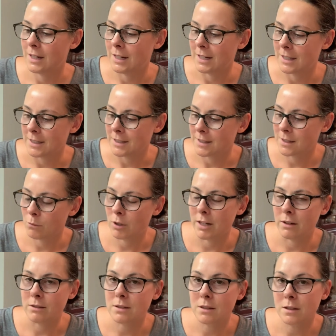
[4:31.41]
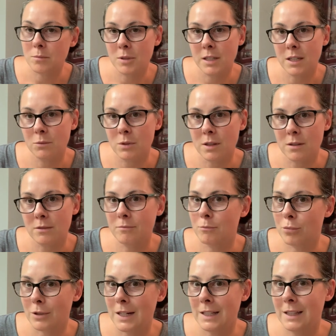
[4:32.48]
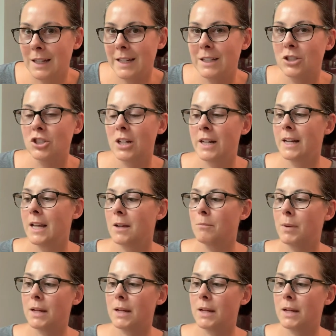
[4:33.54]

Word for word: uh, someone else on the plane with a bright light shining,